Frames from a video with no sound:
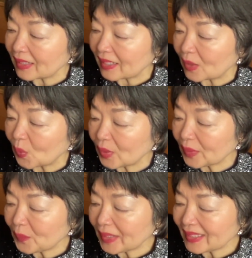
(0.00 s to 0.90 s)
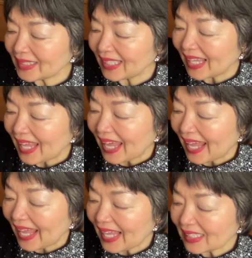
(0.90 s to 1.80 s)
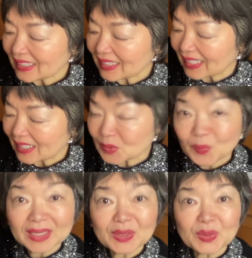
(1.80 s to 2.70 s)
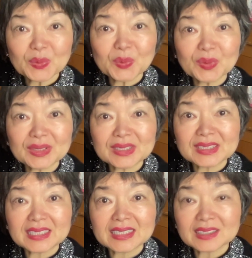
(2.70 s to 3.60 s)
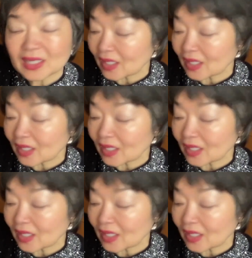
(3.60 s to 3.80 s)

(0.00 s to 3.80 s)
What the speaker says: the longer one. And the last one, you just